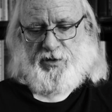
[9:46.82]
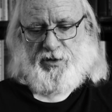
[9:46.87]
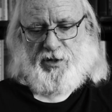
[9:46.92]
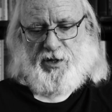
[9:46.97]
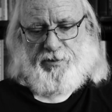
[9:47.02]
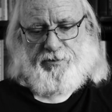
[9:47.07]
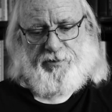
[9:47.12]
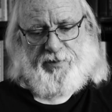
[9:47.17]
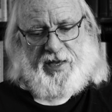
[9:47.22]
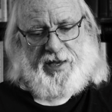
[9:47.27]

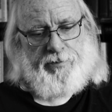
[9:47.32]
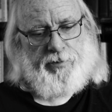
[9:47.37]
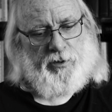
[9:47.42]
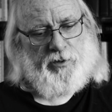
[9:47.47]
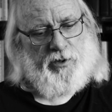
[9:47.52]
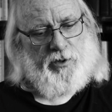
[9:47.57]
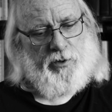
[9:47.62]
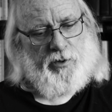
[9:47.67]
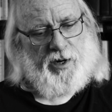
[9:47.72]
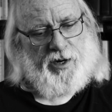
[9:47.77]
the
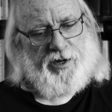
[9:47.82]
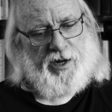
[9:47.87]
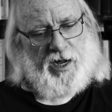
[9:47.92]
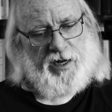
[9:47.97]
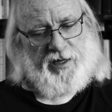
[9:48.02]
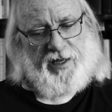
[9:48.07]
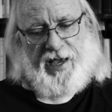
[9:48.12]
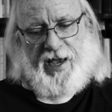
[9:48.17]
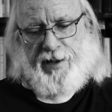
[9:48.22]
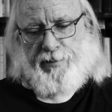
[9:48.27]
people who are
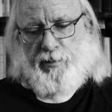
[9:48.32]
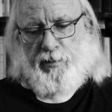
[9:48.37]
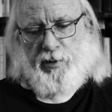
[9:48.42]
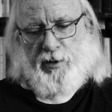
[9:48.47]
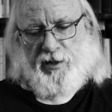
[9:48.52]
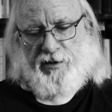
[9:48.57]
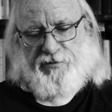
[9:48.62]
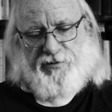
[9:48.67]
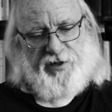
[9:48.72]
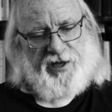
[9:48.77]
not
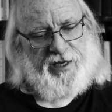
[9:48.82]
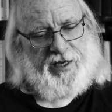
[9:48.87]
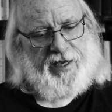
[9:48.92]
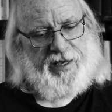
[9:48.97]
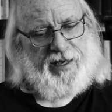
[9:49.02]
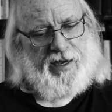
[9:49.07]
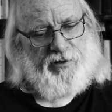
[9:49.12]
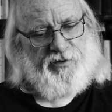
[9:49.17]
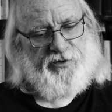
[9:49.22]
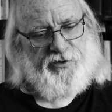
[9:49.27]
capable of
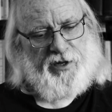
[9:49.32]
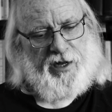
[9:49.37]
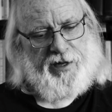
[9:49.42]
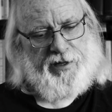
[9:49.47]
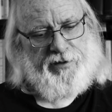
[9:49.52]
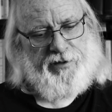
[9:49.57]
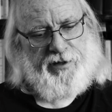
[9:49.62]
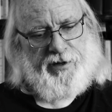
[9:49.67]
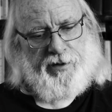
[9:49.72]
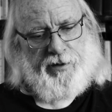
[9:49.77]
thinking
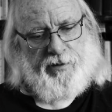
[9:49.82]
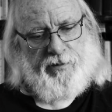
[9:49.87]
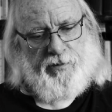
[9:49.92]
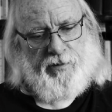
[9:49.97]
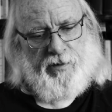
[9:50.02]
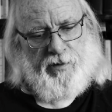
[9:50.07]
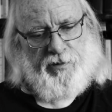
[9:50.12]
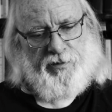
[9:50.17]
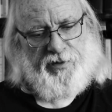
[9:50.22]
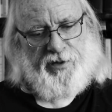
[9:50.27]
outside their
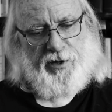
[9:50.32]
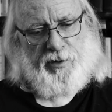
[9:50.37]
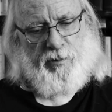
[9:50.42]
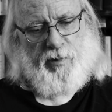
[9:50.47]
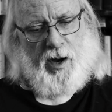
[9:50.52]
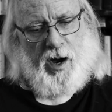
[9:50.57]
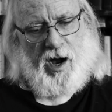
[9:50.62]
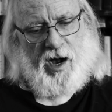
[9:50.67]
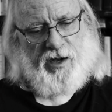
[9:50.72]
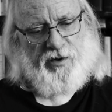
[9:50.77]
their
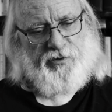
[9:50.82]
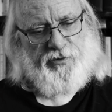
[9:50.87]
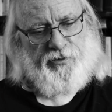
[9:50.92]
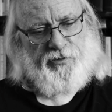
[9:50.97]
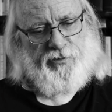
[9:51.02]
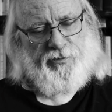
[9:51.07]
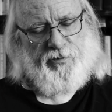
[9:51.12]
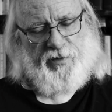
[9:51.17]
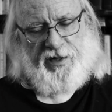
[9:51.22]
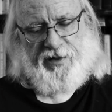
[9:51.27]

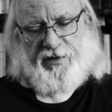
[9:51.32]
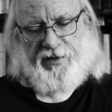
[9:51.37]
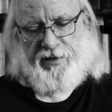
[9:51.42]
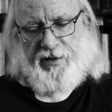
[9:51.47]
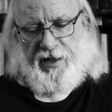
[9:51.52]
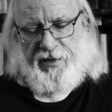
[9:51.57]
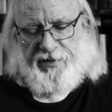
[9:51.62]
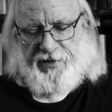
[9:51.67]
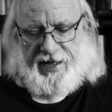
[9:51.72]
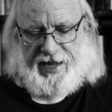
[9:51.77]
box,
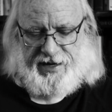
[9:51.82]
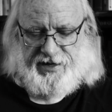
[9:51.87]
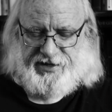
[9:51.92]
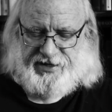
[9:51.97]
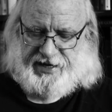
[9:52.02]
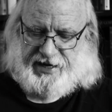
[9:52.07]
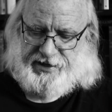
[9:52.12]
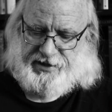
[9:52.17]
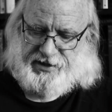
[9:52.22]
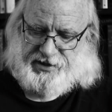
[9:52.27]
and, and that
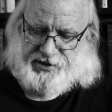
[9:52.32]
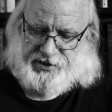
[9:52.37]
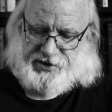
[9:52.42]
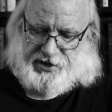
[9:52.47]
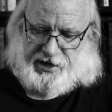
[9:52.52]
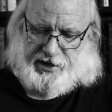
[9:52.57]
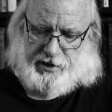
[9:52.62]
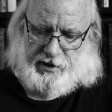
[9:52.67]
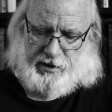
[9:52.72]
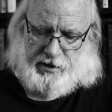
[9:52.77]

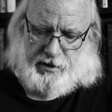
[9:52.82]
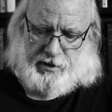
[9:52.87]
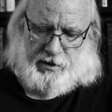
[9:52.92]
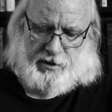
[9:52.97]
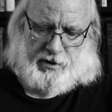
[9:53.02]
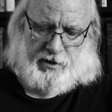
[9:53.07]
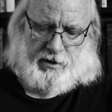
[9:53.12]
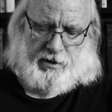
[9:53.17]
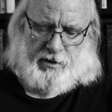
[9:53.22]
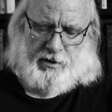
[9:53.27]
tendency,
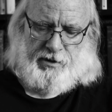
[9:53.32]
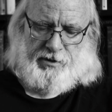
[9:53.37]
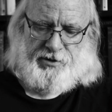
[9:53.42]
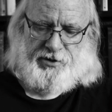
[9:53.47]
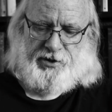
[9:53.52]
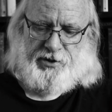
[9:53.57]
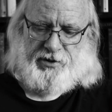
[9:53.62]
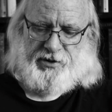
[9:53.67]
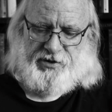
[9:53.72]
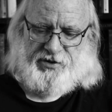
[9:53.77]

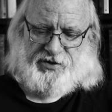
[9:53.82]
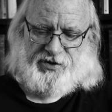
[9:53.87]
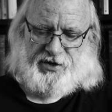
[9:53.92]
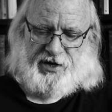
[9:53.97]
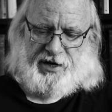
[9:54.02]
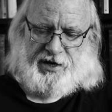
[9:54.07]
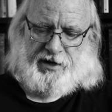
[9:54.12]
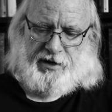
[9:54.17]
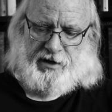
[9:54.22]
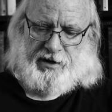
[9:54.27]
you can
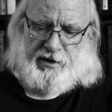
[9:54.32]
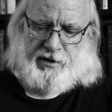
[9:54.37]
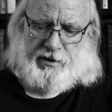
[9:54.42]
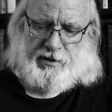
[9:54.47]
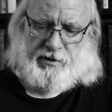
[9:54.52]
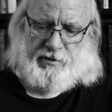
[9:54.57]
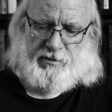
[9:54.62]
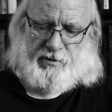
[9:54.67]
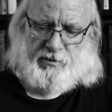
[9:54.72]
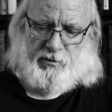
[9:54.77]
see,
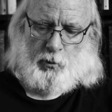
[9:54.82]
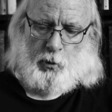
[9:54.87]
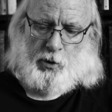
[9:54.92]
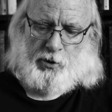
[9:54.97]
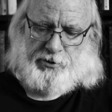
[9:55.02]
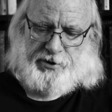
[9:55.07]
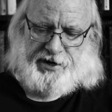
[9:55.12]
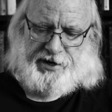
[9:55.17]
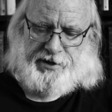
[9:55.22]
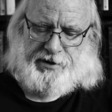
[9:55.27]
uh,
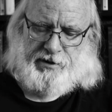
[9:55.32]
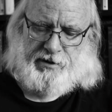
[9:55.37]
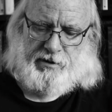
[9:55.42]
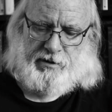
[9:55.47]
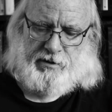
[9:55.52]
worried